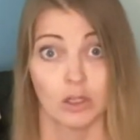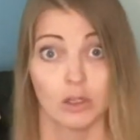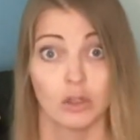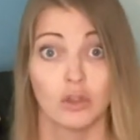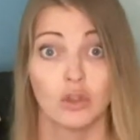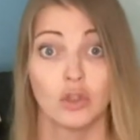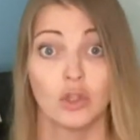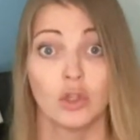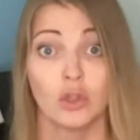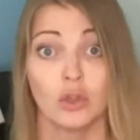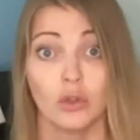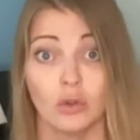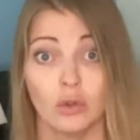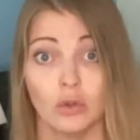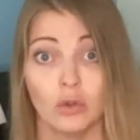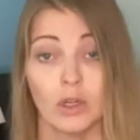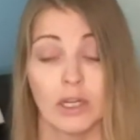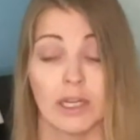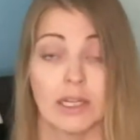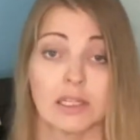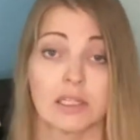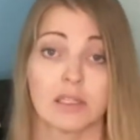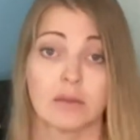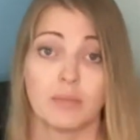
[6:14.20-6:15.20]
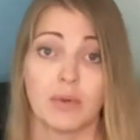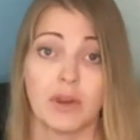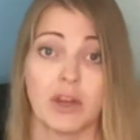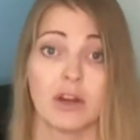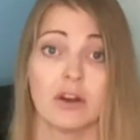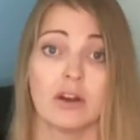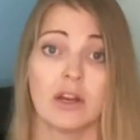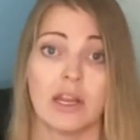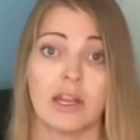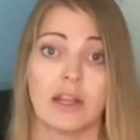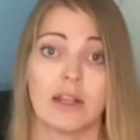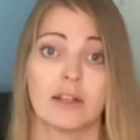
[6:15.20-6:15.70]
to
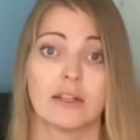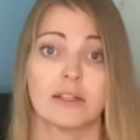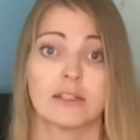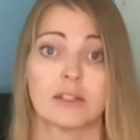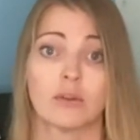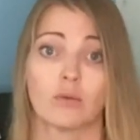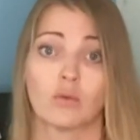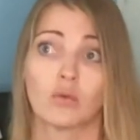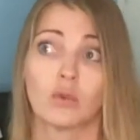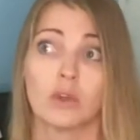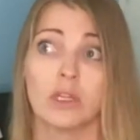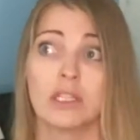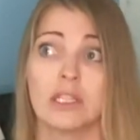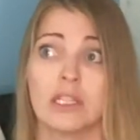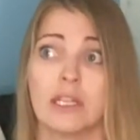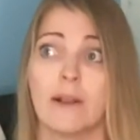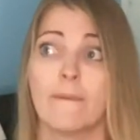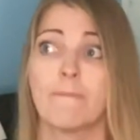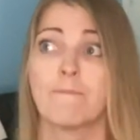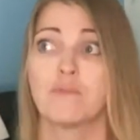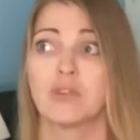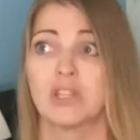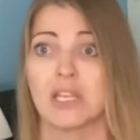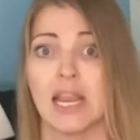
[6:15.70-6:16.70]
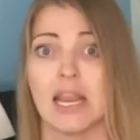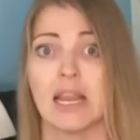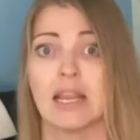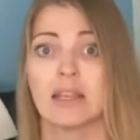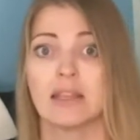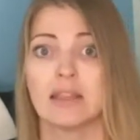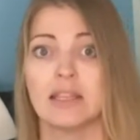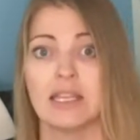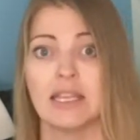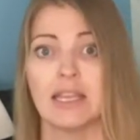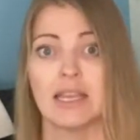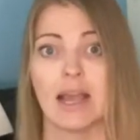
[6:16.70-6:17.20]
experience. Really
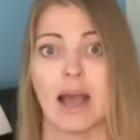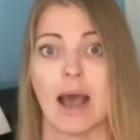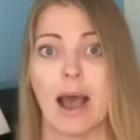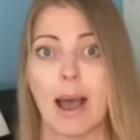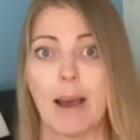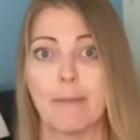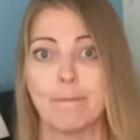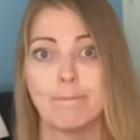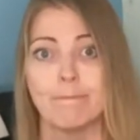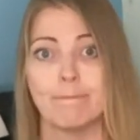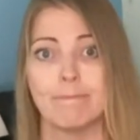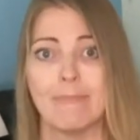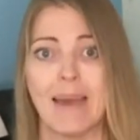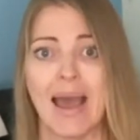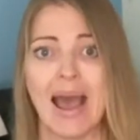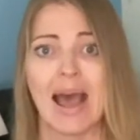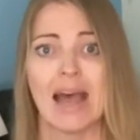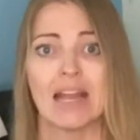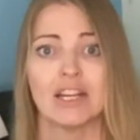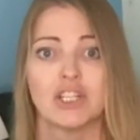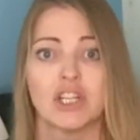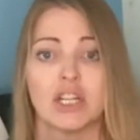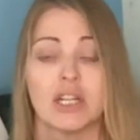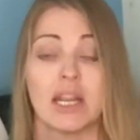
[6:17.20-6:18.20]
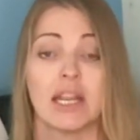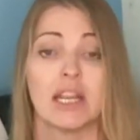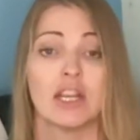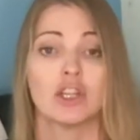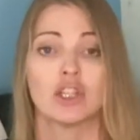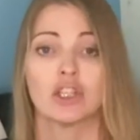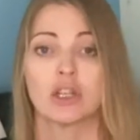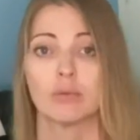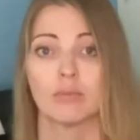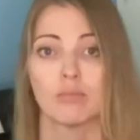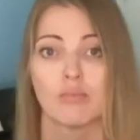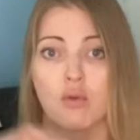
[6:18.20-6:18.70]
take the
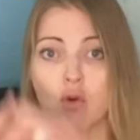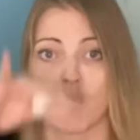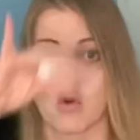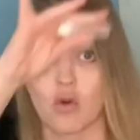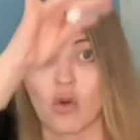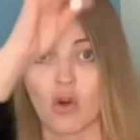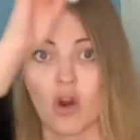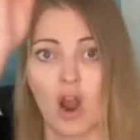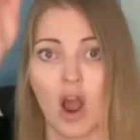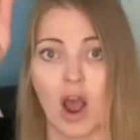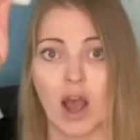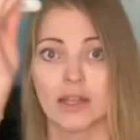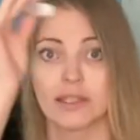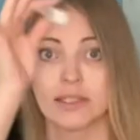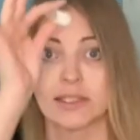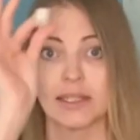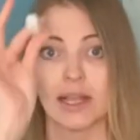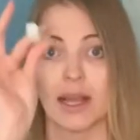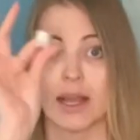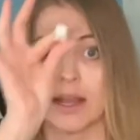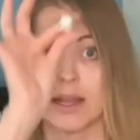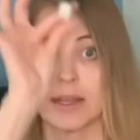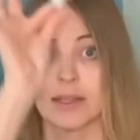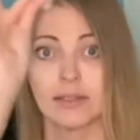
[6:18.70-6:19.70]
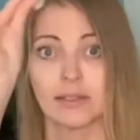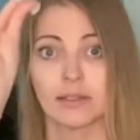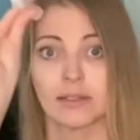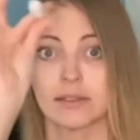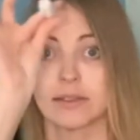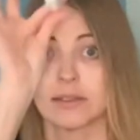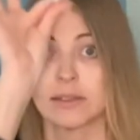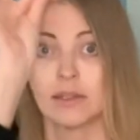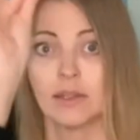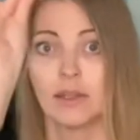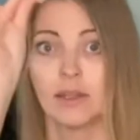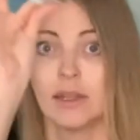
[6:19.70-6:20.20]
imagination
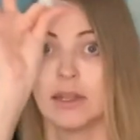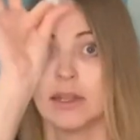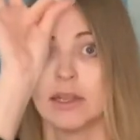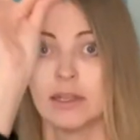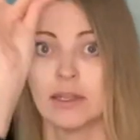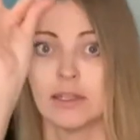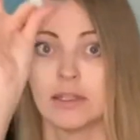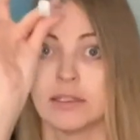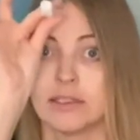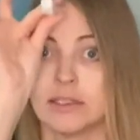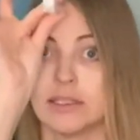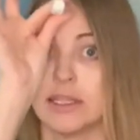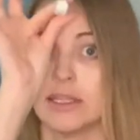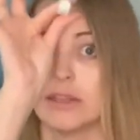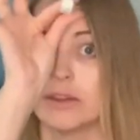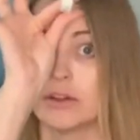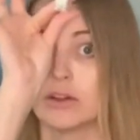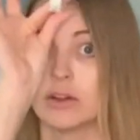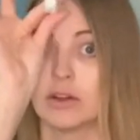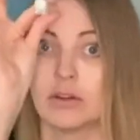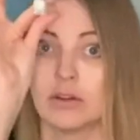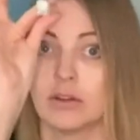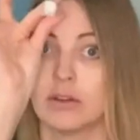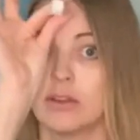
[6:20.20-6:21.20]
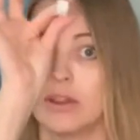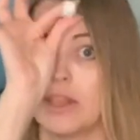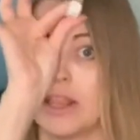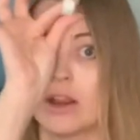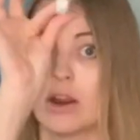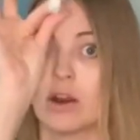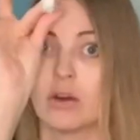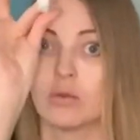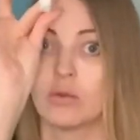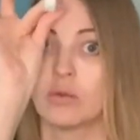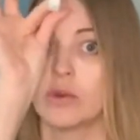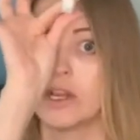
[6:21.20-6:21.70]
process. See, they
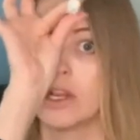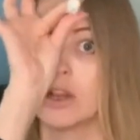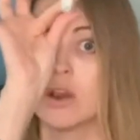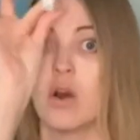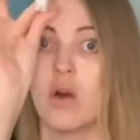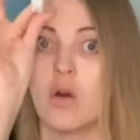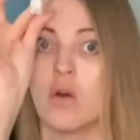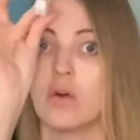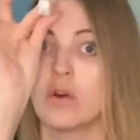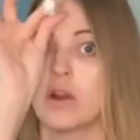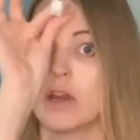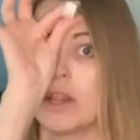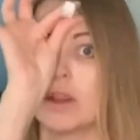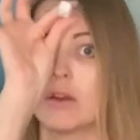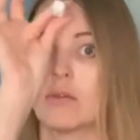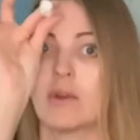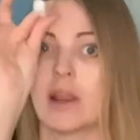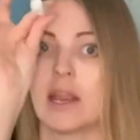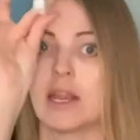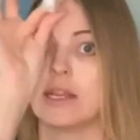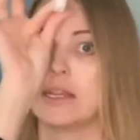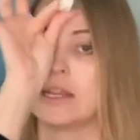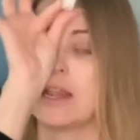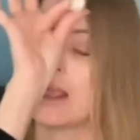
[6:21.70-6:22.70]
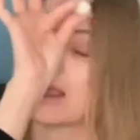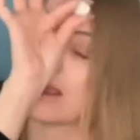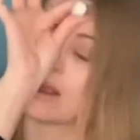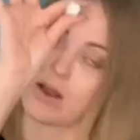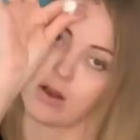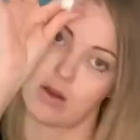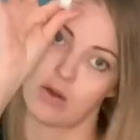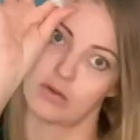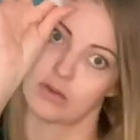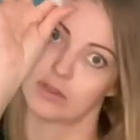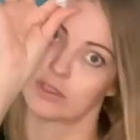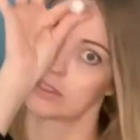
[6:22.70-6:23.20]
are recoding right
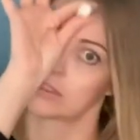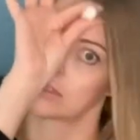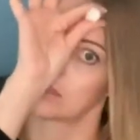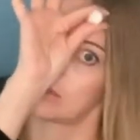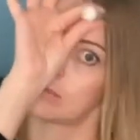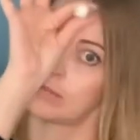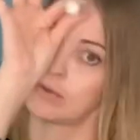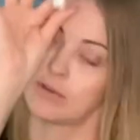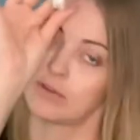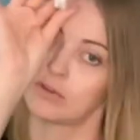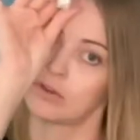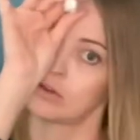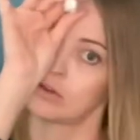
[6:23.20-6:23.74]
now some of the